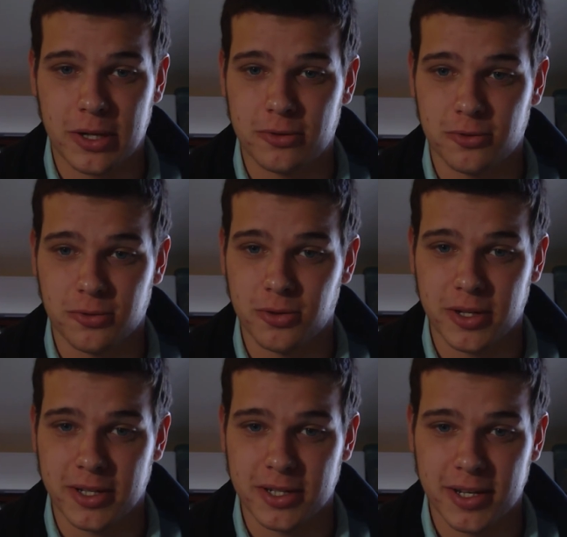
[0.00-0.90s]
find out what
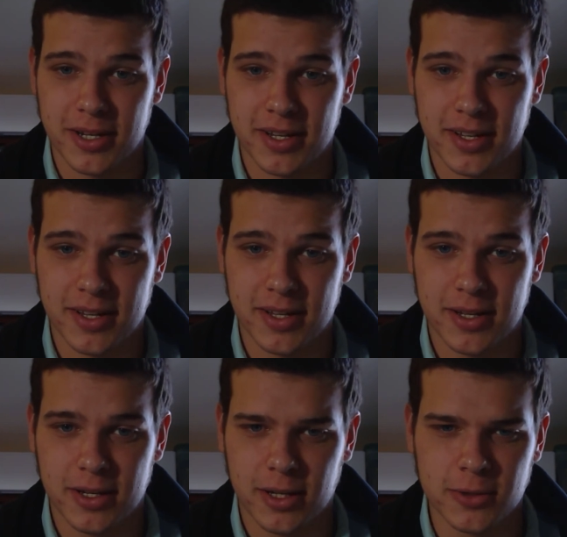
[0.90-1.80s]
your potential truly
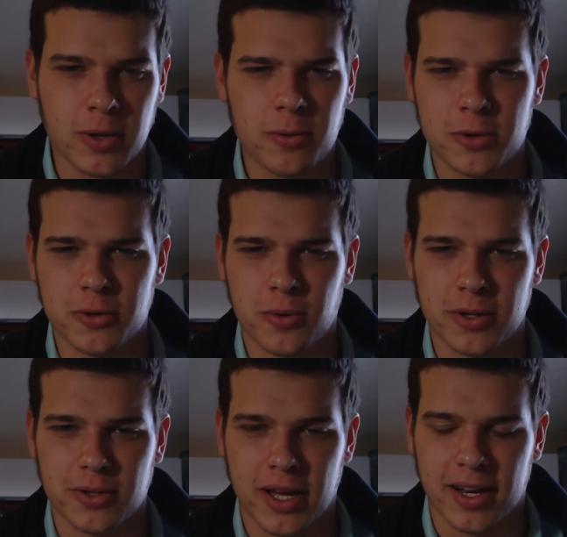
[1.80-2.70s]
is?
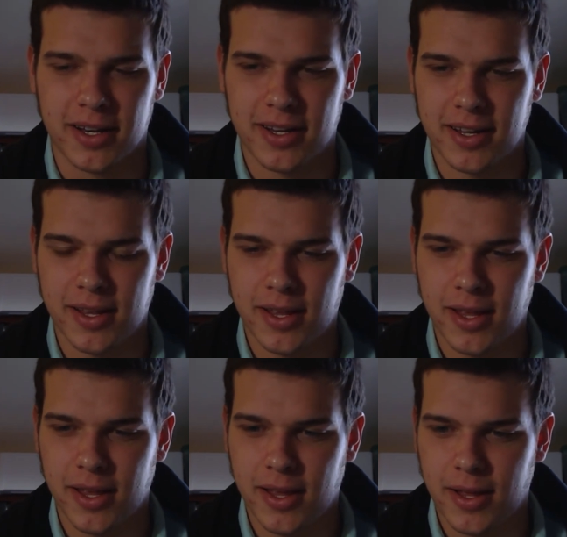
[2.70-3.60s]
Because why would you want
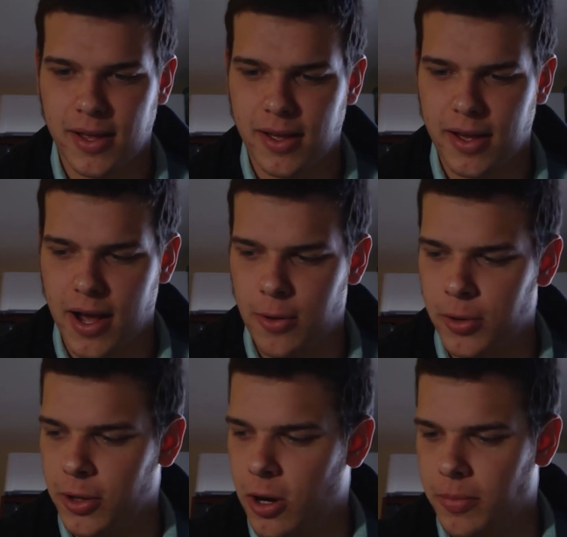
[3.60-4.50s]
that?
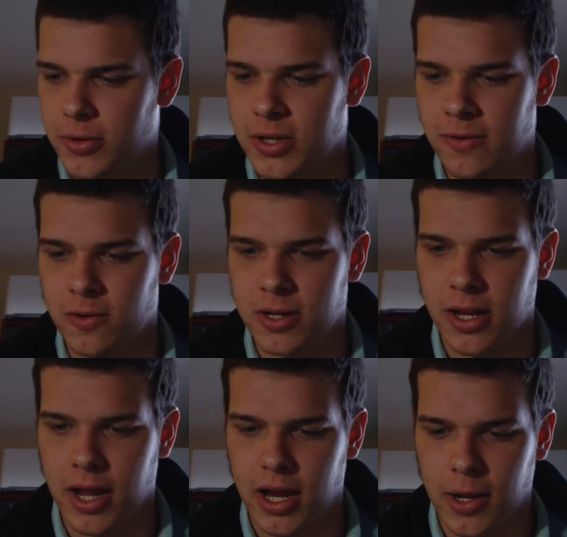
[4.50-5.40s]
I really
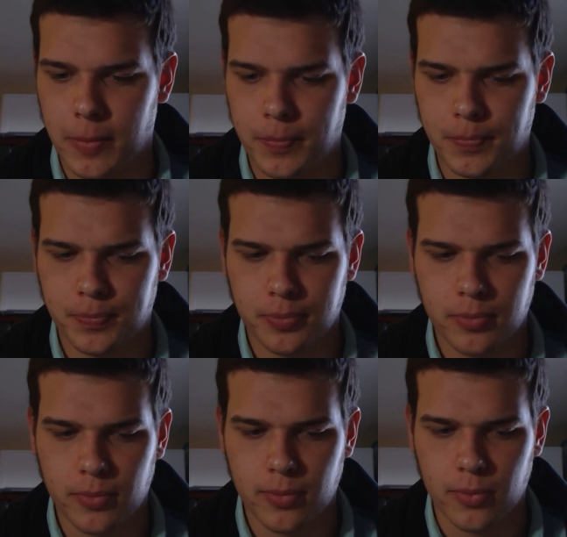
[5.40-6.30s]
hope there's never a
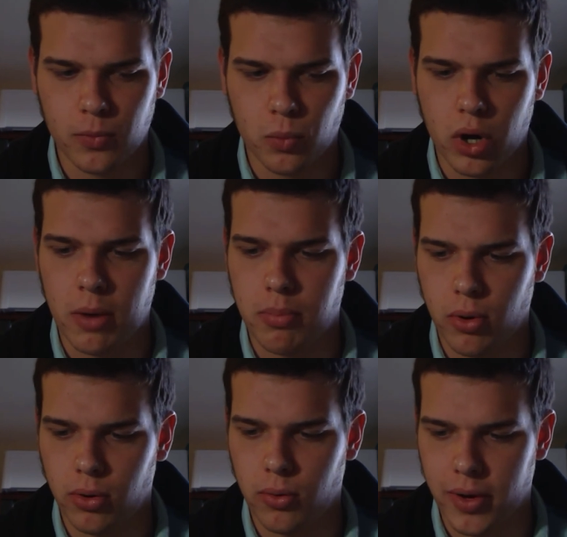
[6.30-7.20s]
day
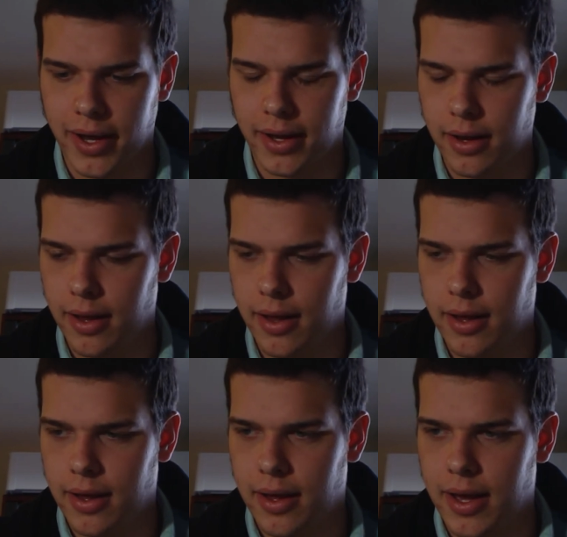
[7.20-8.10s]
where I
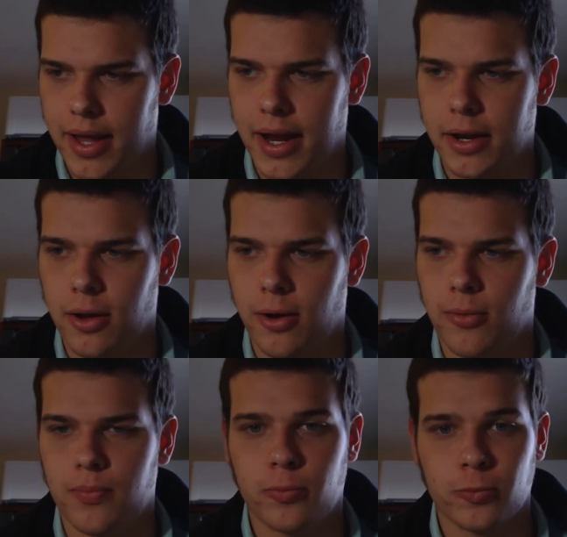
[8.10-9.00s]
pull a weight
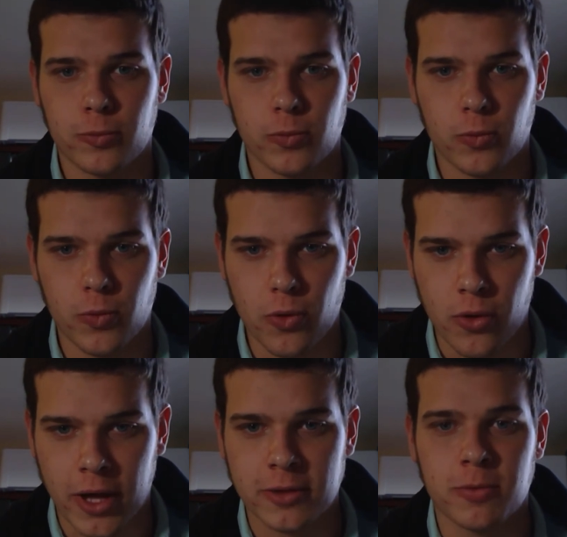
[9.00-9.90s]
and I know
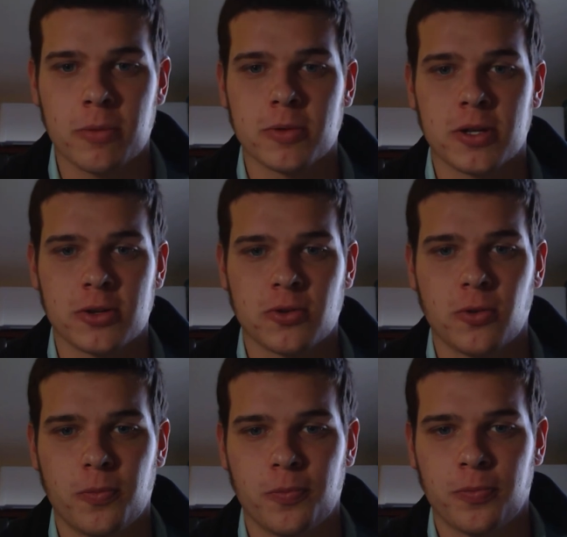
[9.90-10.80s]

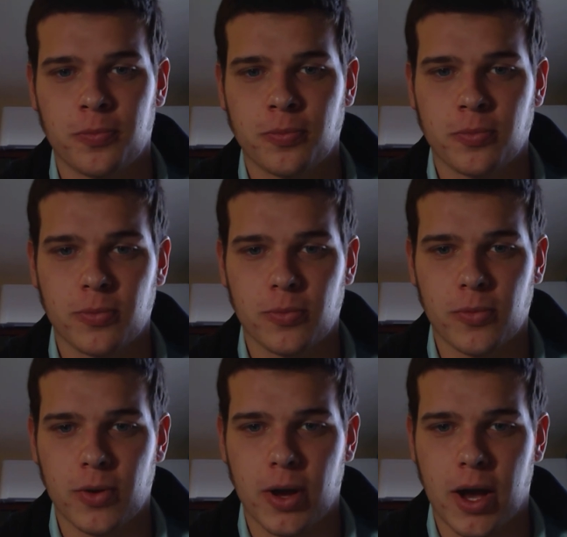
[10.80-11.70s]
that's my potential,